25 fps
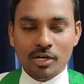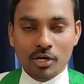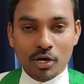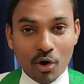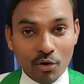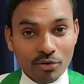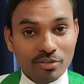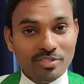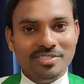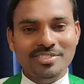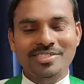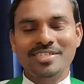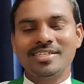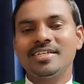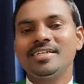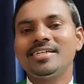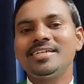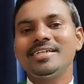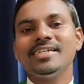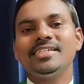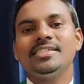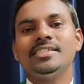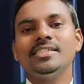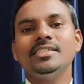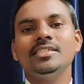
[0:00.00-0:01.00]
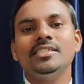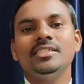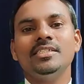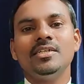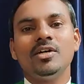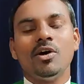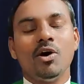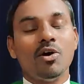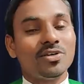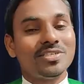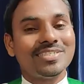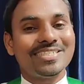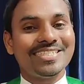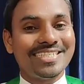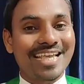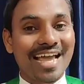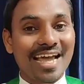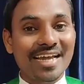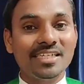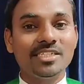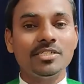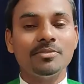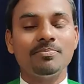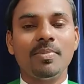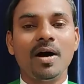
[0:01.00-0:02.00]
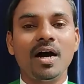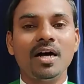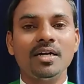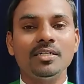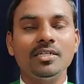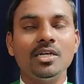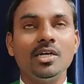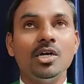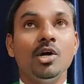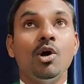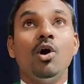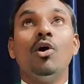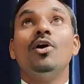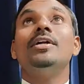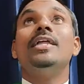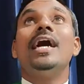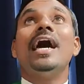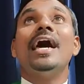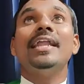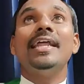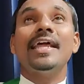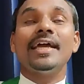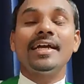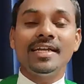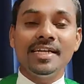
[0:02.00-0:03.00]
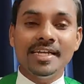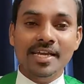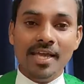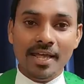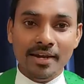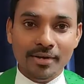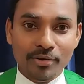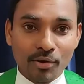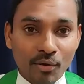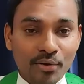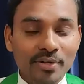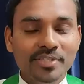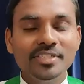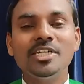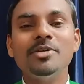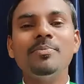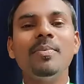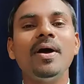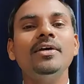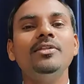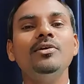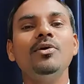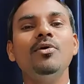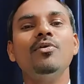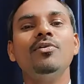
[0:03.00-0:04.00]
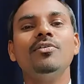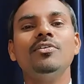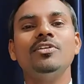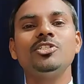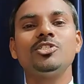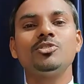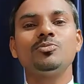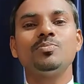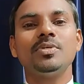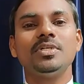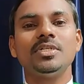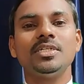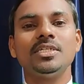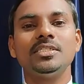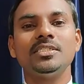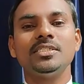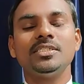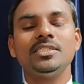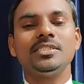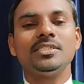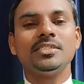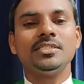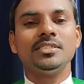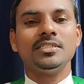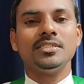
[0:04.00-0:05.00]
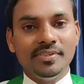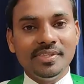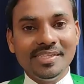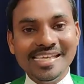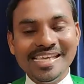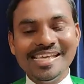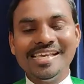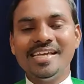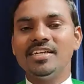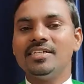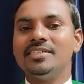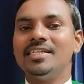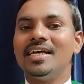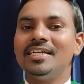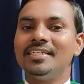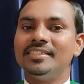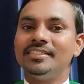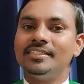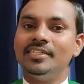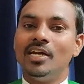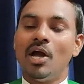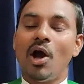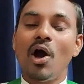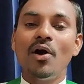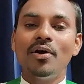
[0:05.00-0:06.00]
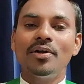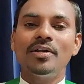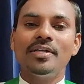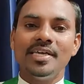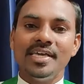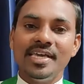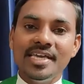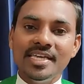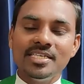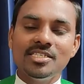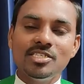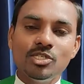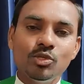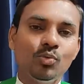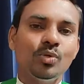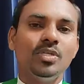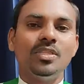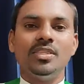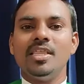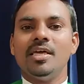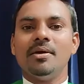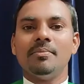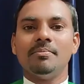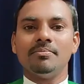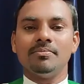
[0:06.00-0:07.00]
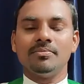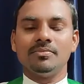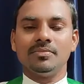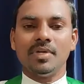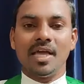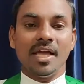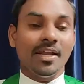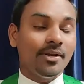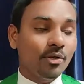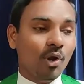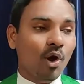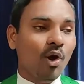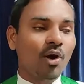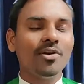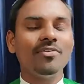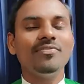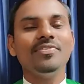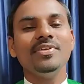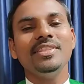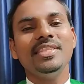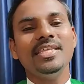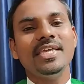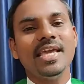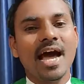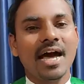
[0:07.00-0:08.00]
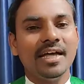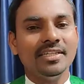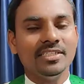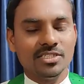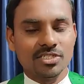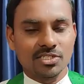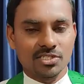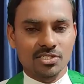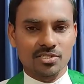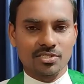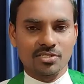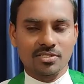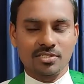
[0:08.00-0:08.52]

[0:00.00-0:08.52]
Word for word: consecrated, or set apart, or directly anointed by the Holy Spirit, think that God is with them and not with the others.